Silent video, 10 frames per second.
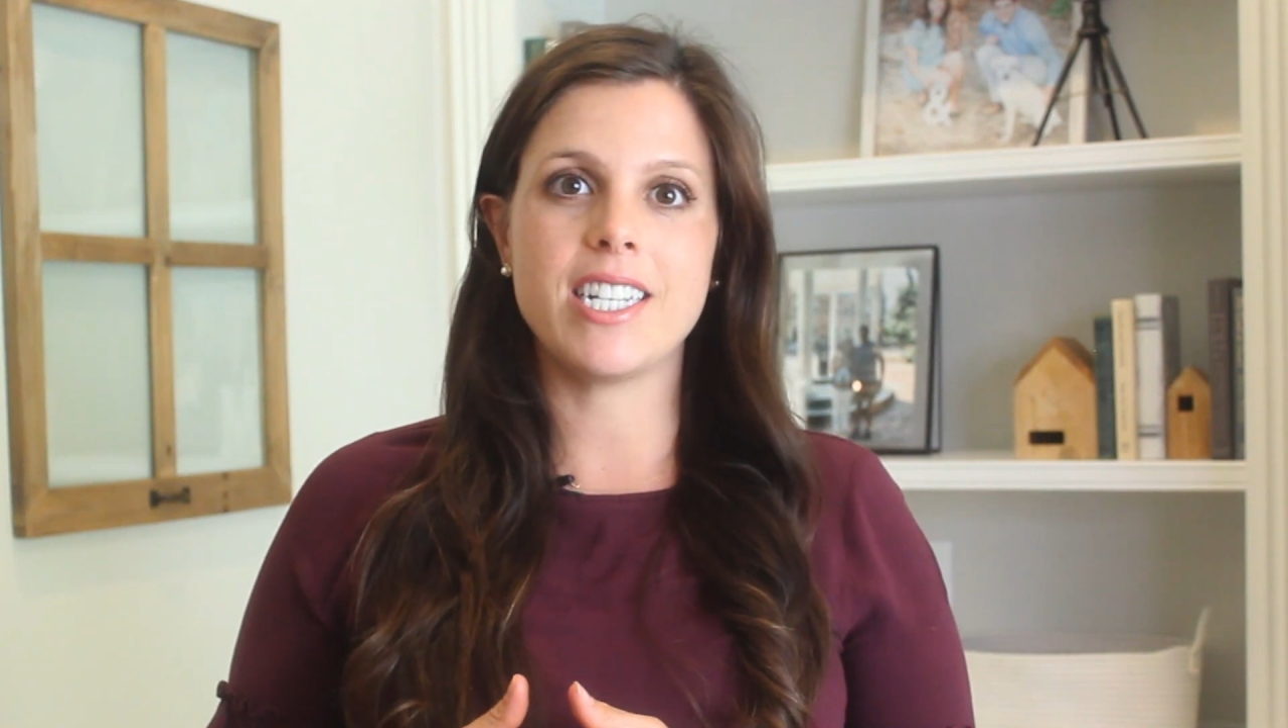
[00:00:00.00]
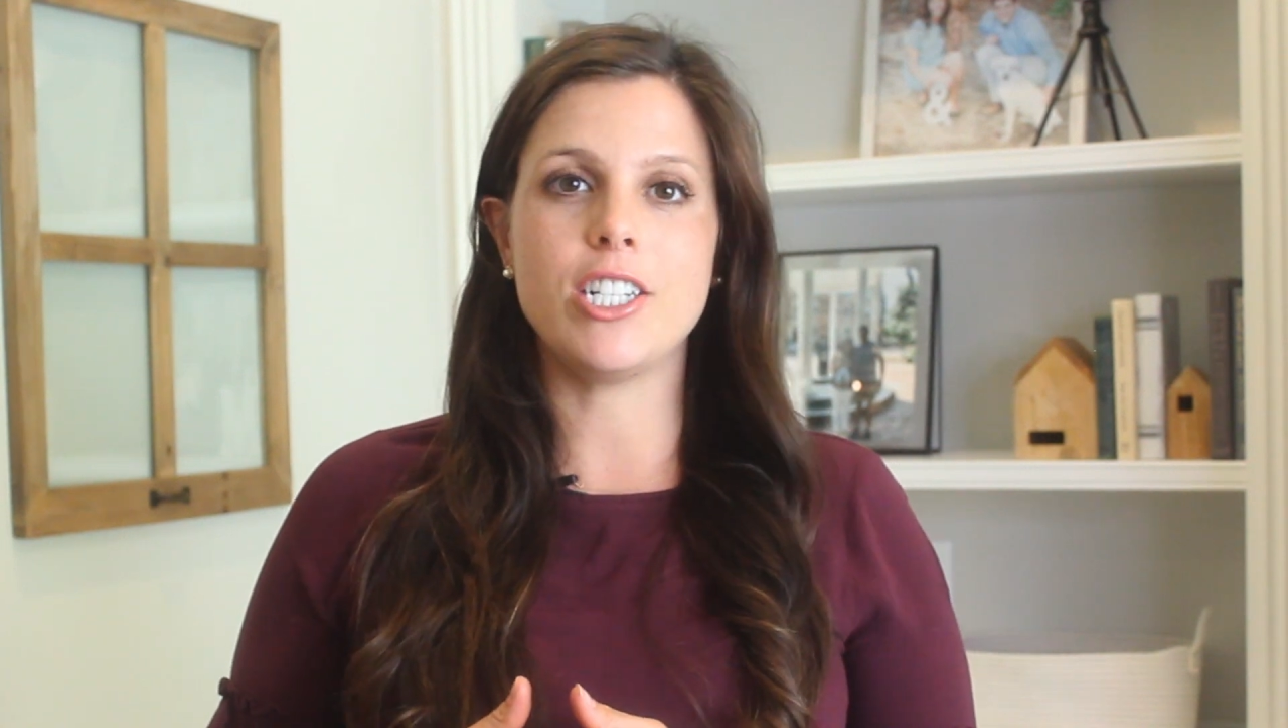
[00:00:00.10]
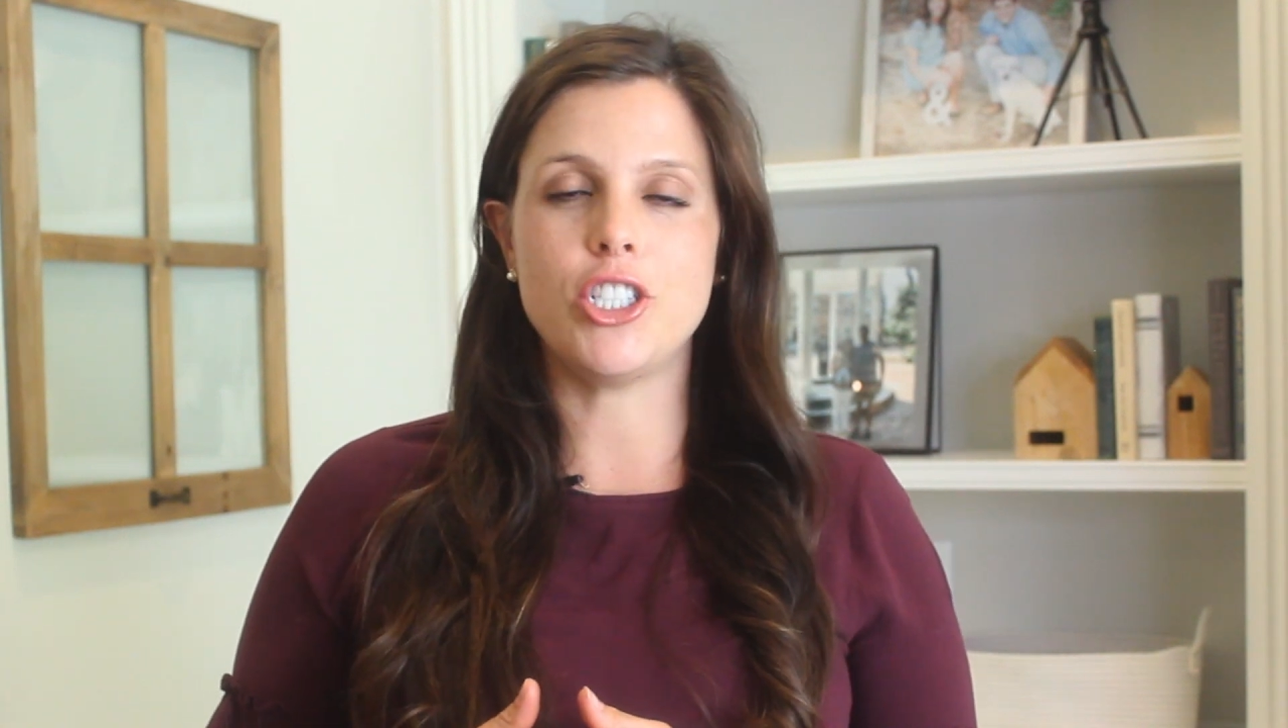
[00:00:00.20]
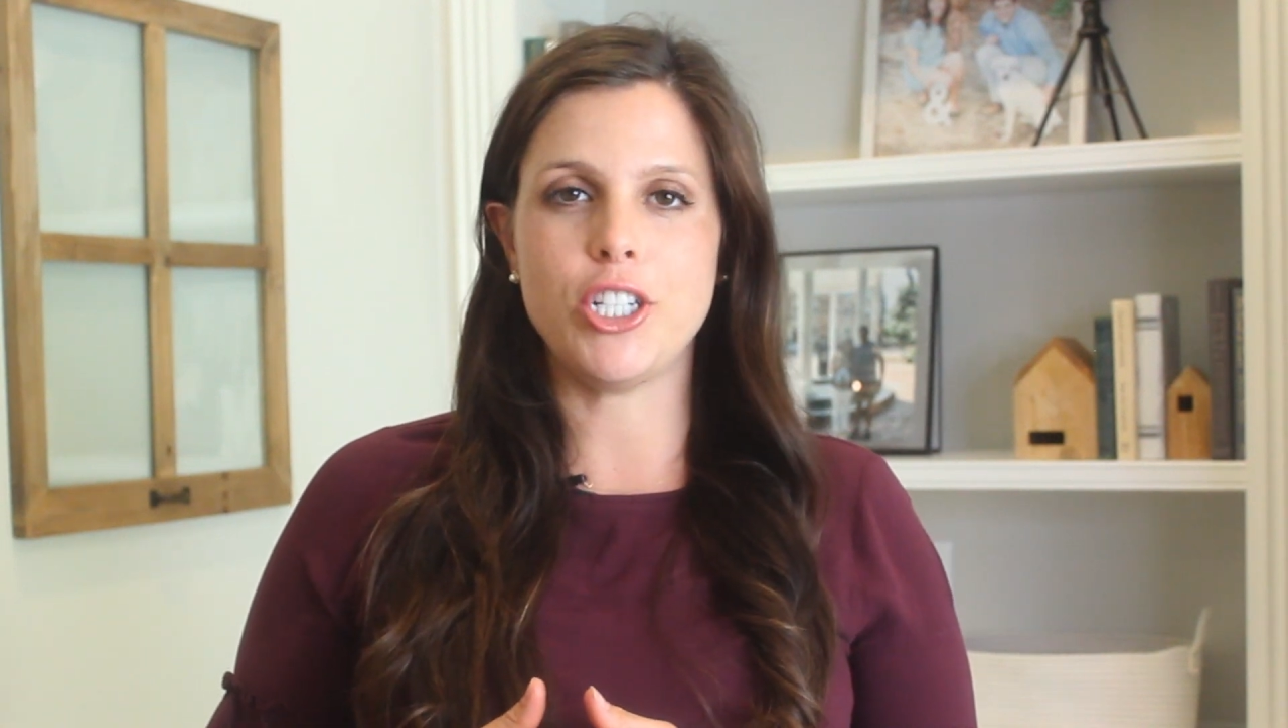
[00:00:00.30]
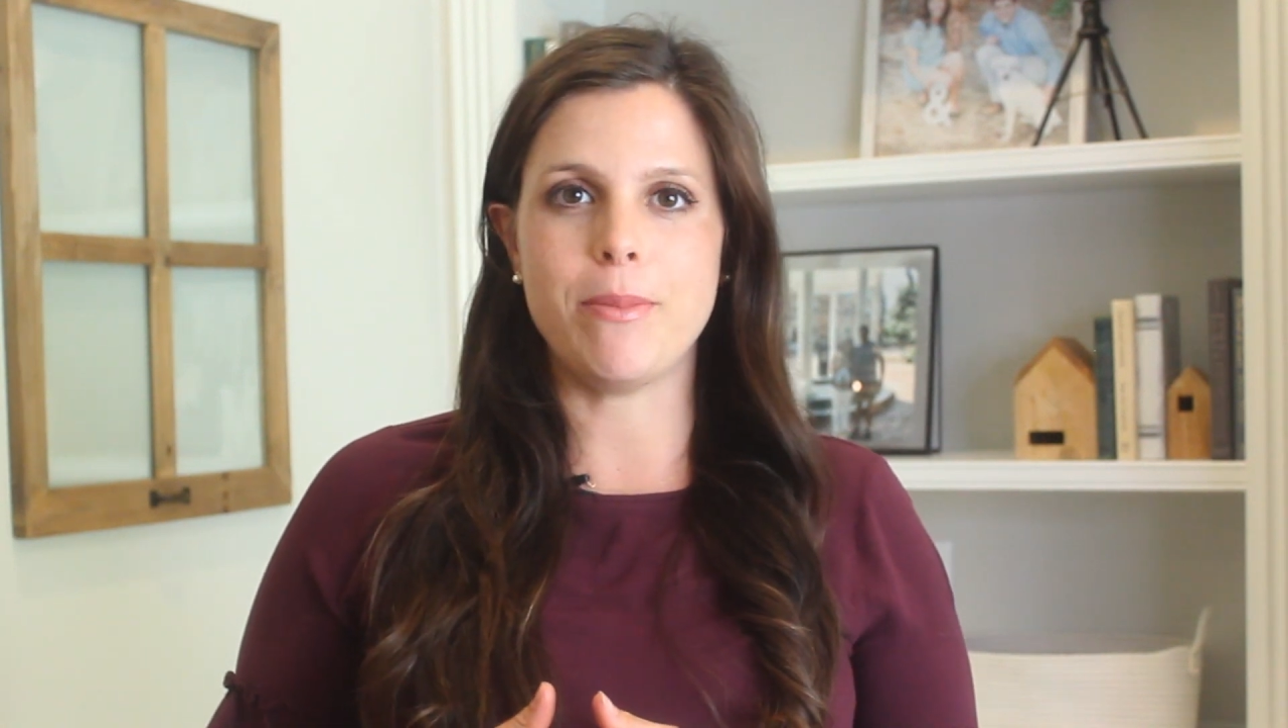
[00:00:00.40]

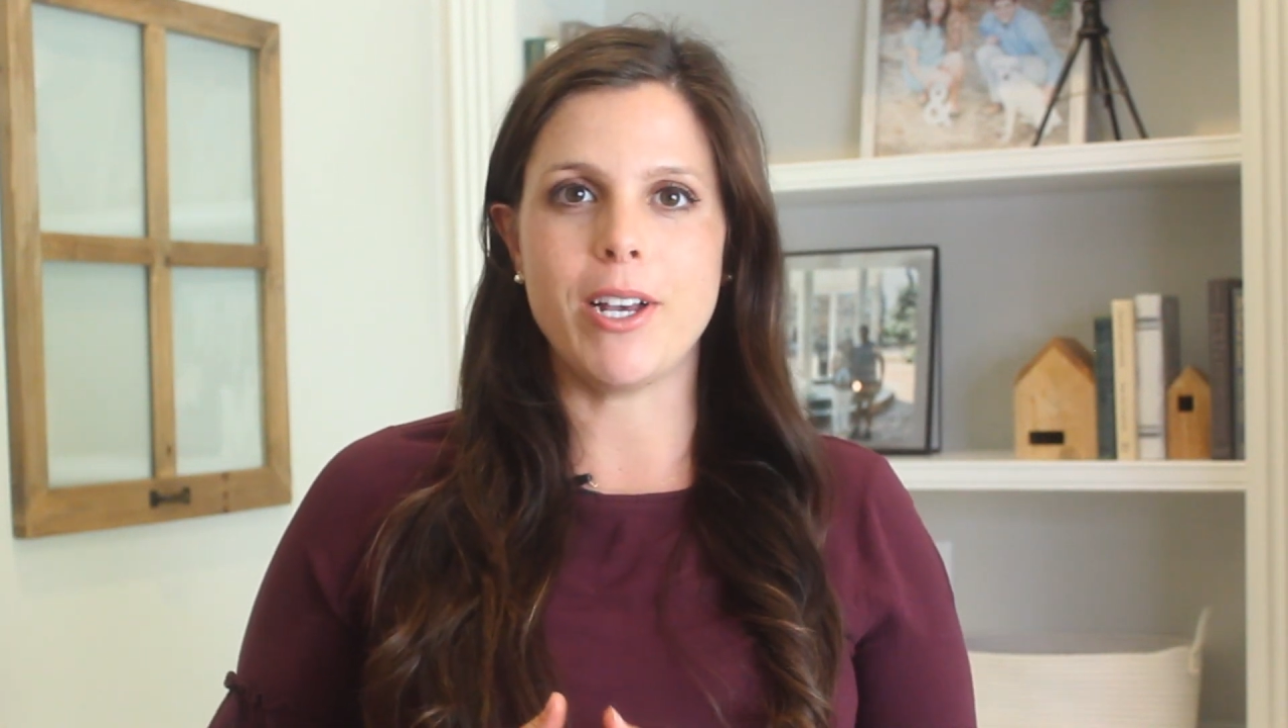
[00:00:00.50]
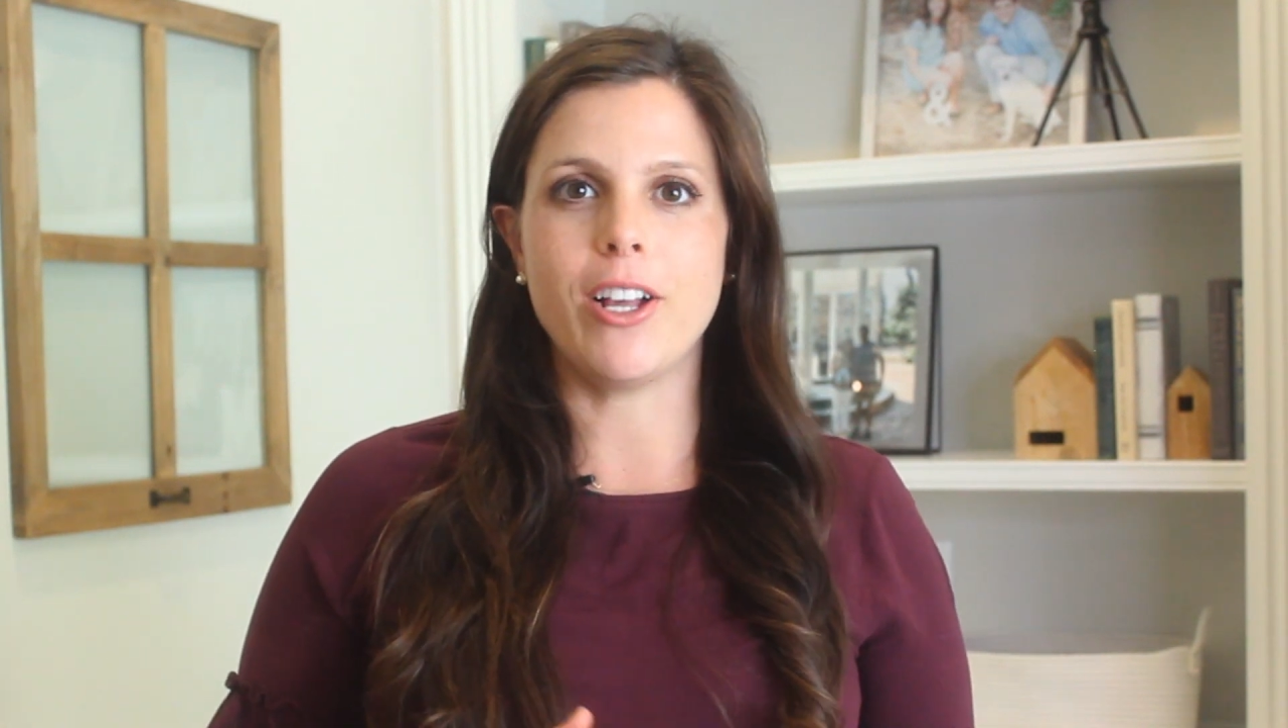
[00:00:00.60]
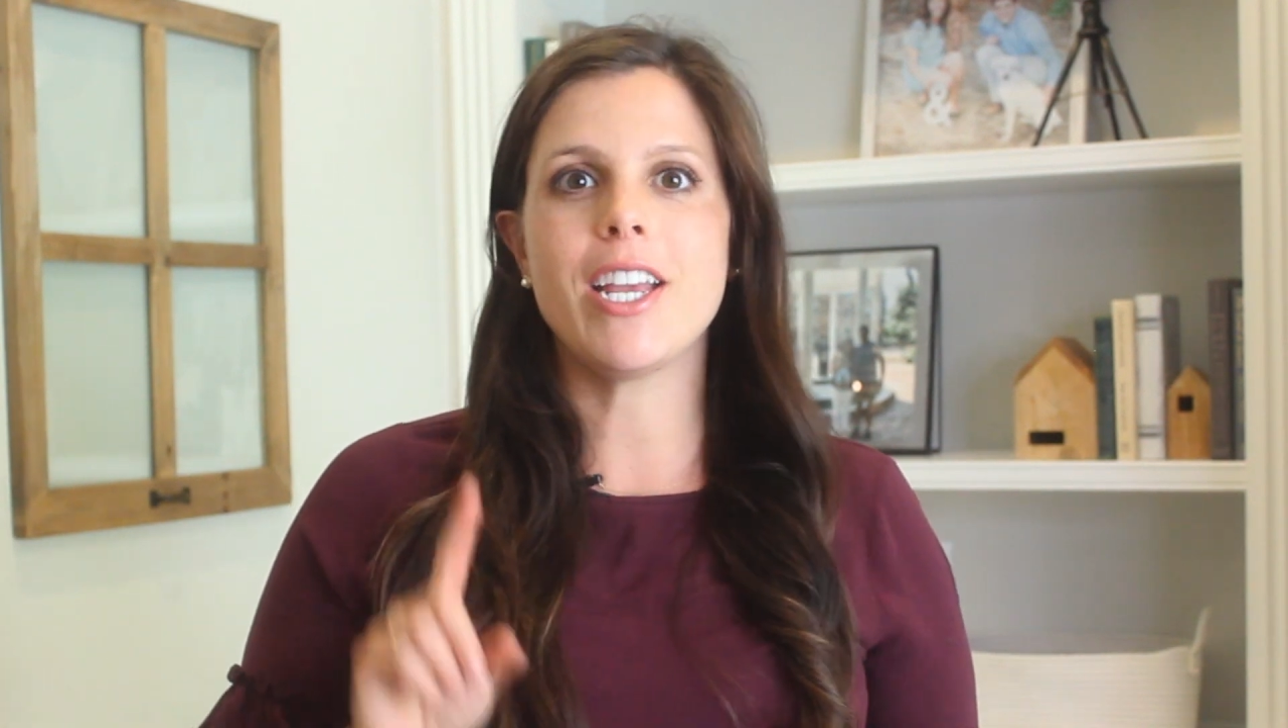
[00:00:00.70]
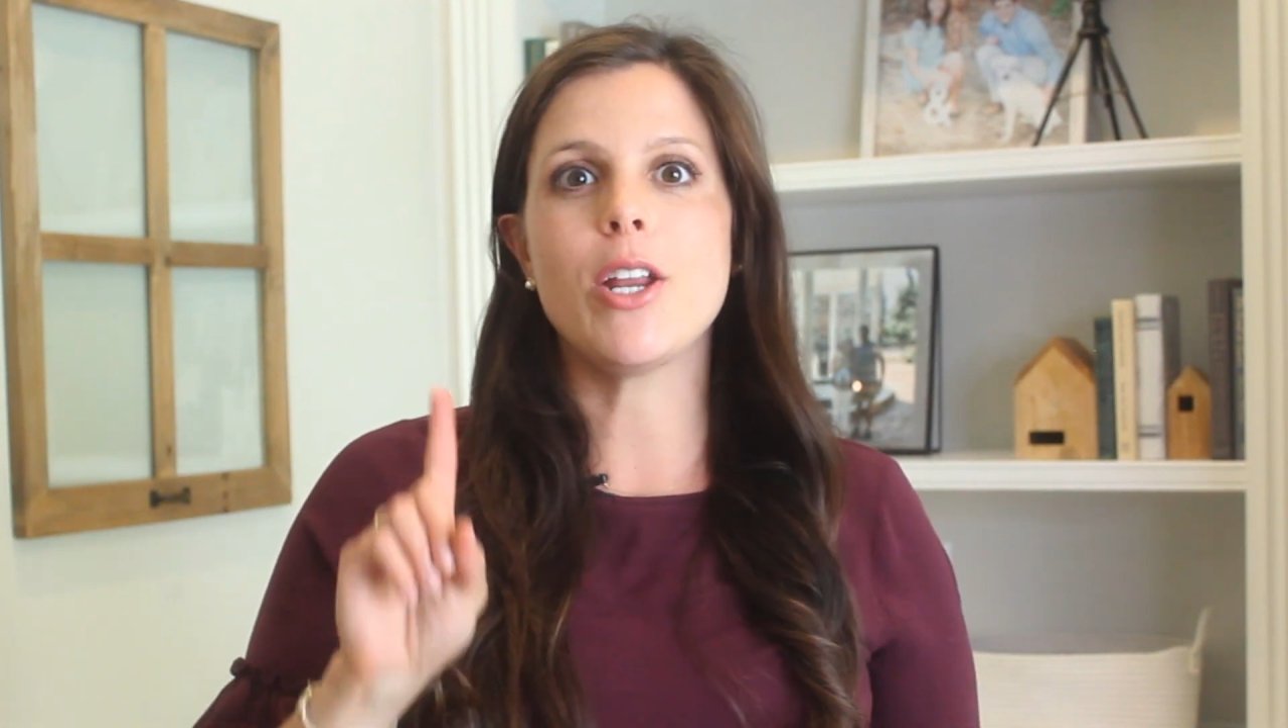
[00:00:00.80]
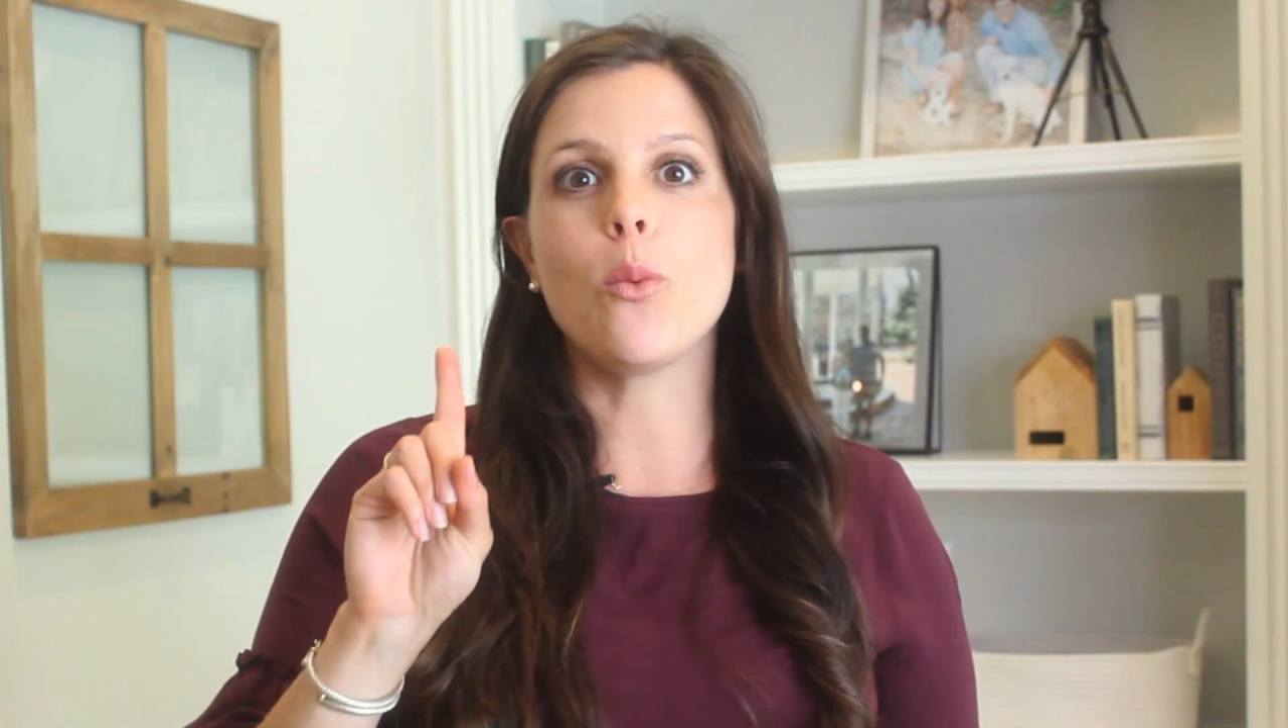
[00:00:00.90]
in
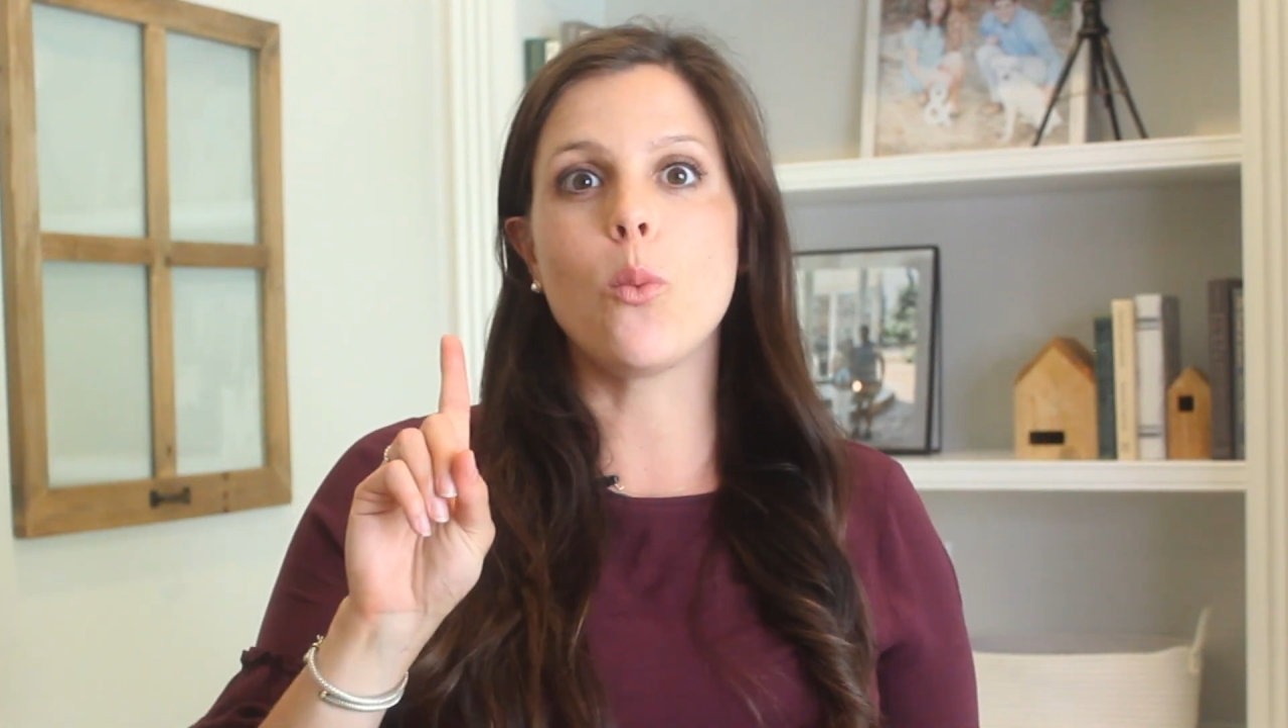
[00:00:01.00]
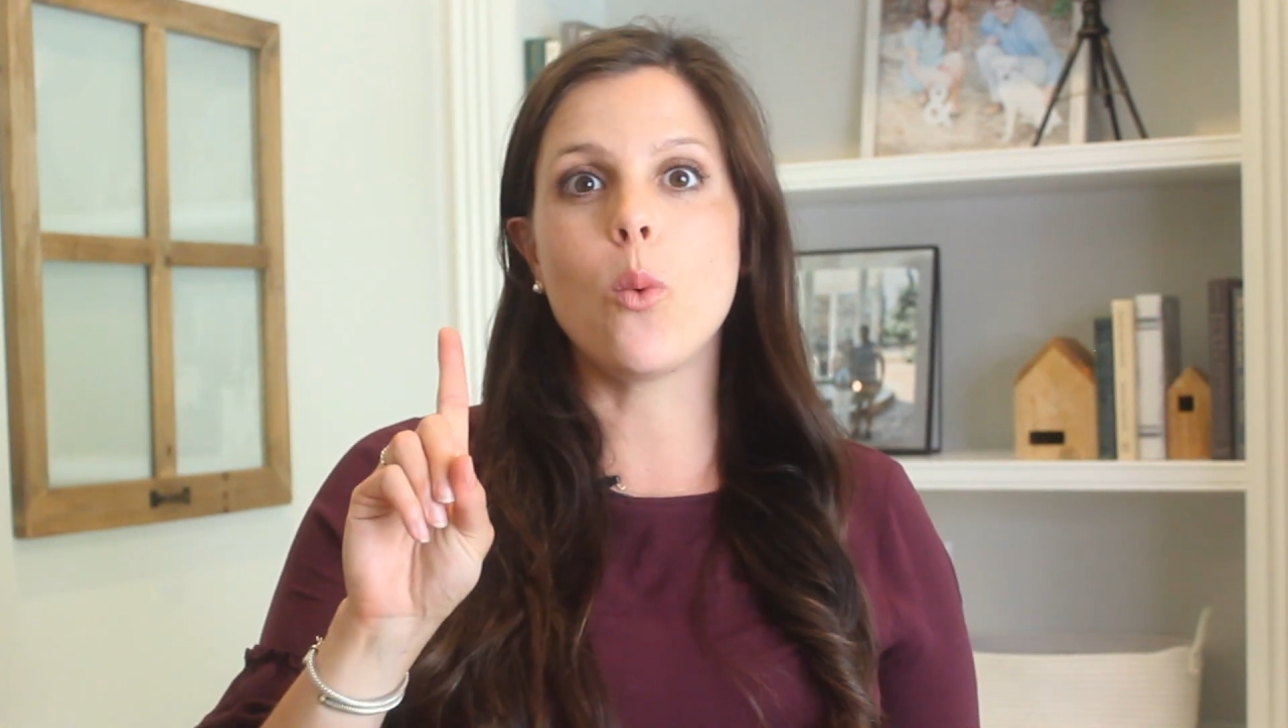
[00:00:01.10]
Gmail in